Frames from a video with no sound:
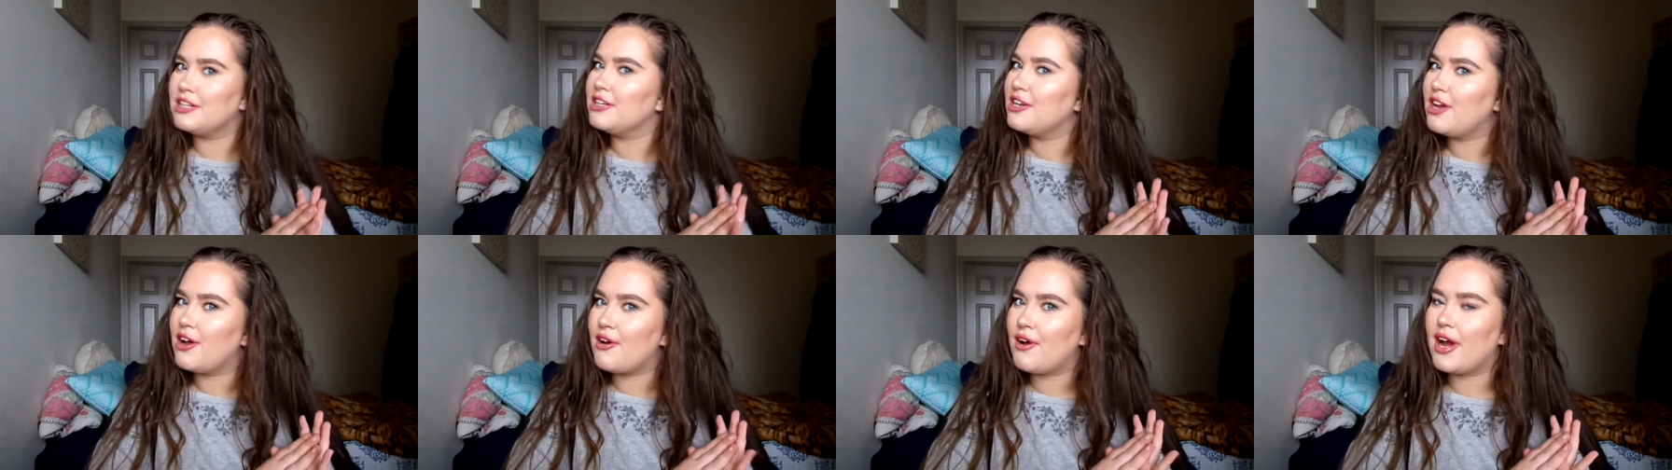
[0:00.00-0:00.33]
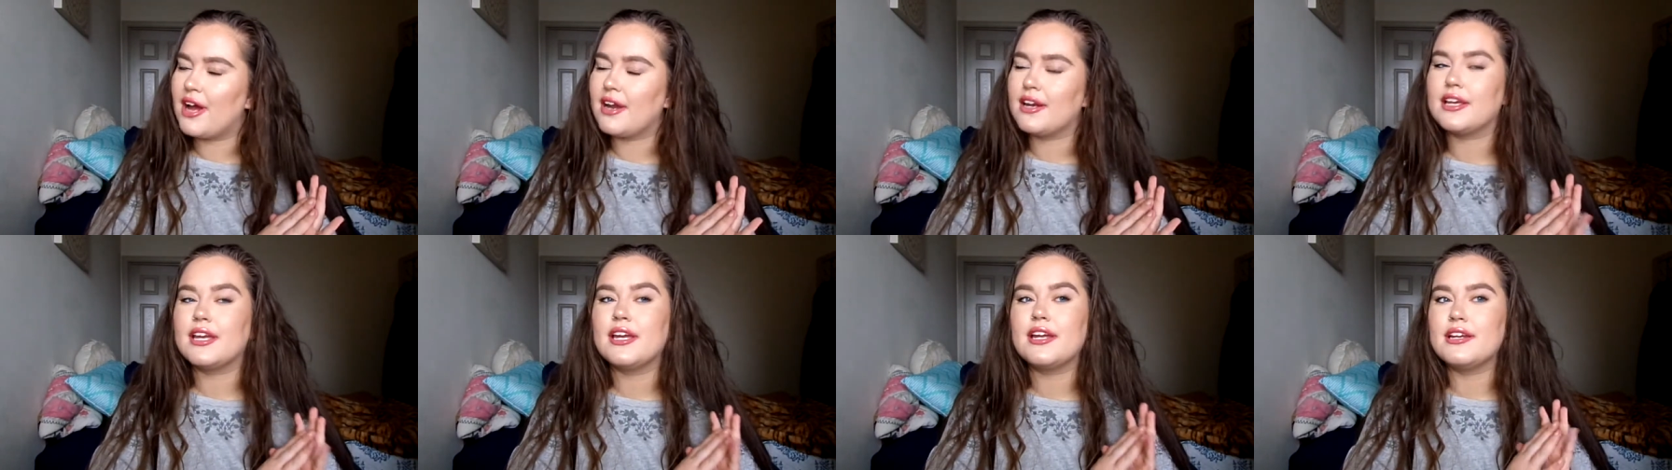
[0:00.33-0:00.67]
to know how
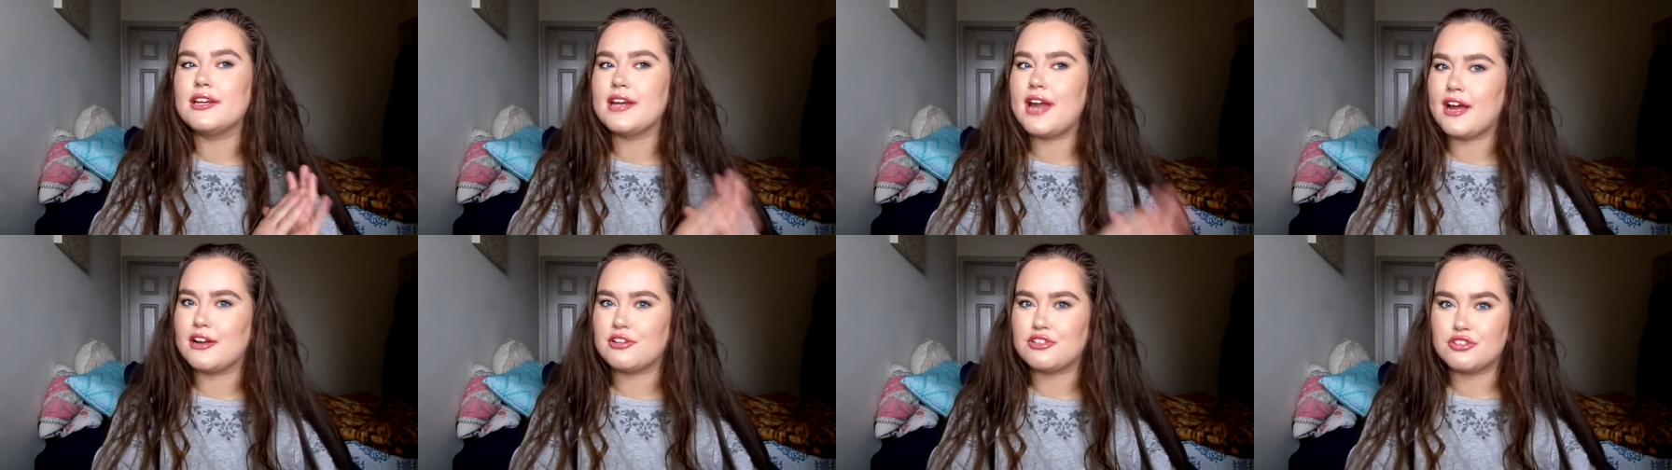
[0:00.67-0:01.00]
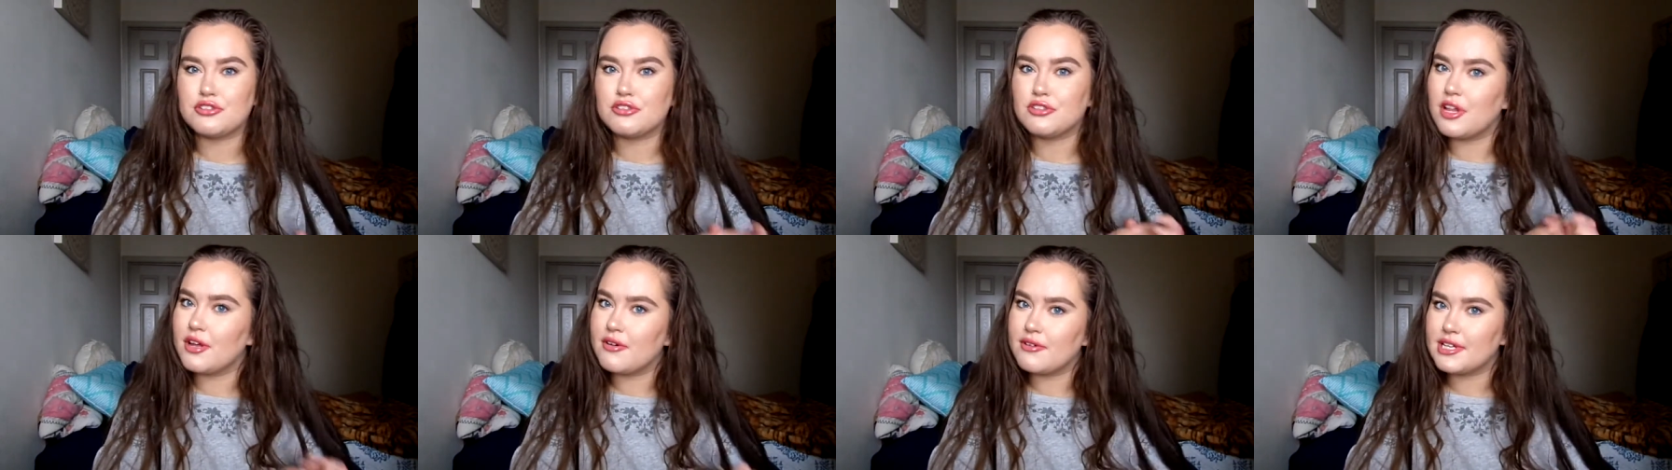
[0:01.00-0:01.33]
to get natural
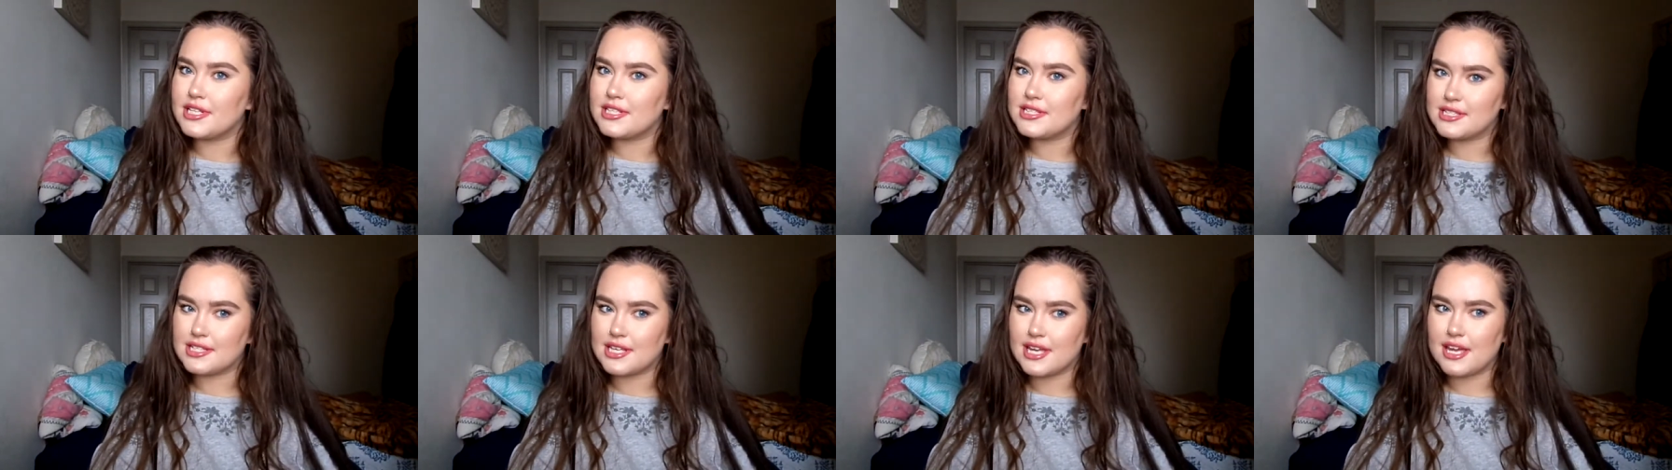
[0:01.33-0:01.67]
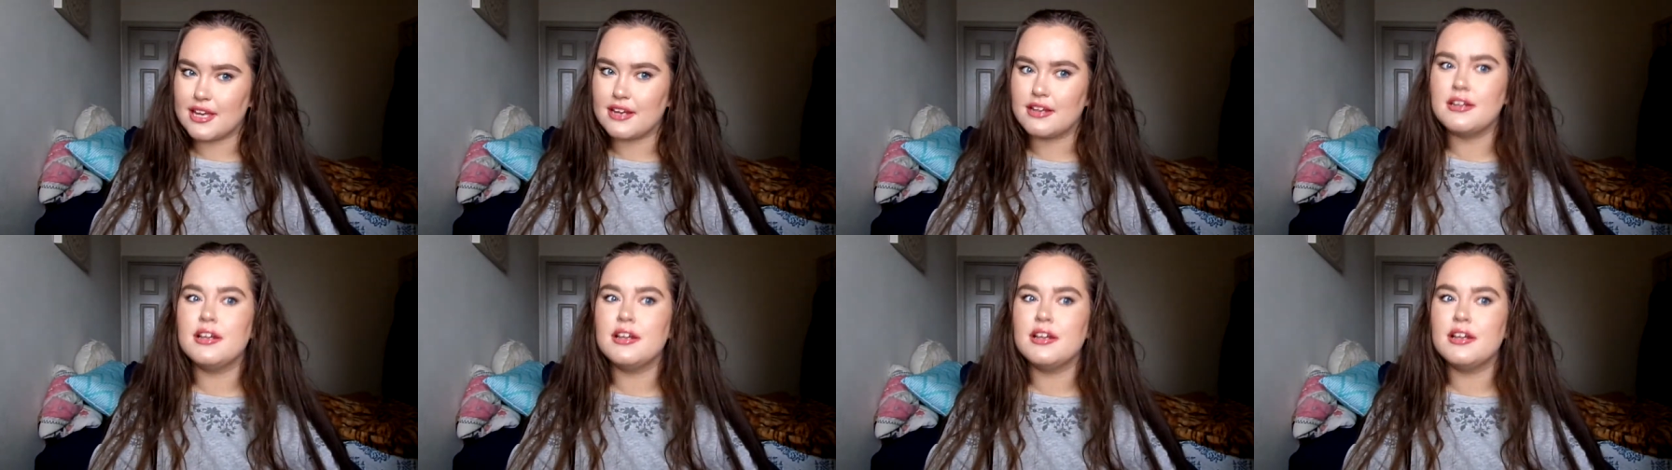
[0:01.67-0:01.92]
glowing skin.